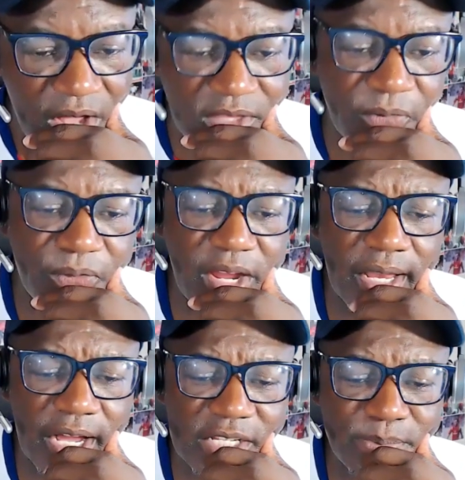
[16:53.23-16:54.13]
The
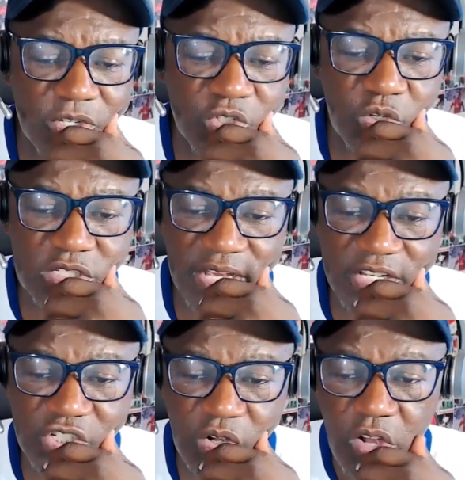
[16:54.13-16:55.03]
freelance boss took
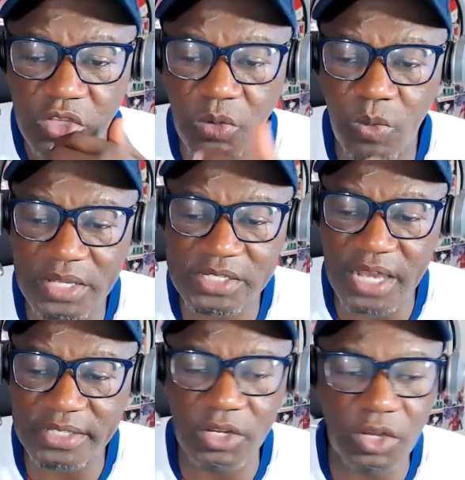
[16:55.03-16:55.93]
Sancho to one
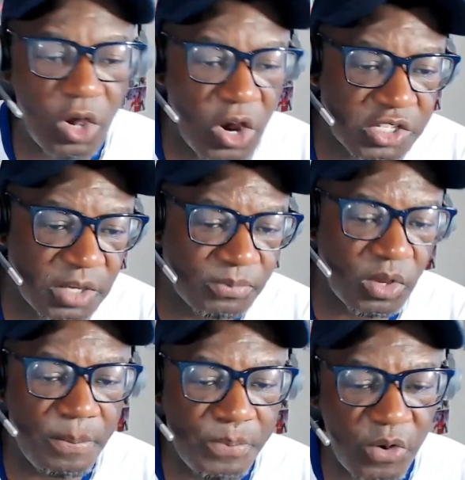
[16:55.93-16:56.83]
side and urged him
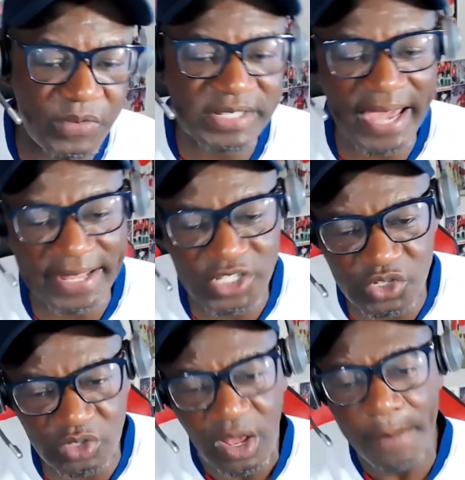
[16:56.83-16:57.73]
to improve his
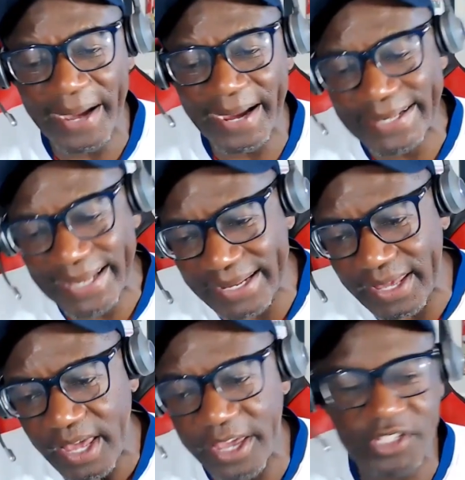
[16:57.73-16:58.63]
attitude, but
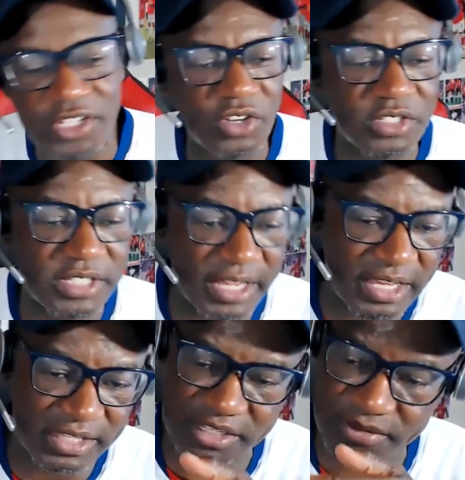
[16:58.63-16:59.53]
clearly he did not
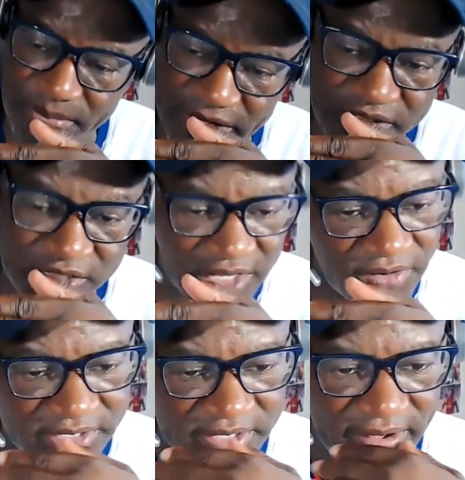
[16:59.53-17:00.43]
take this much
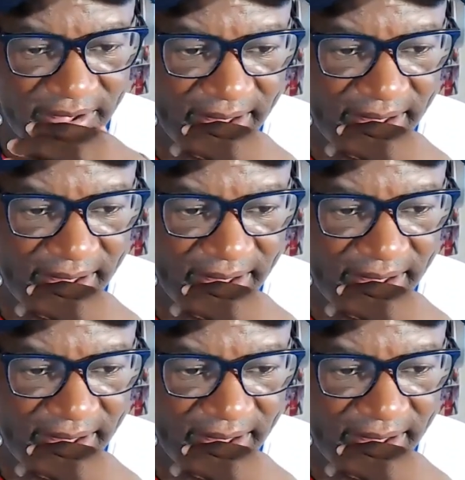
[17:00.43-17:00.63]
serious.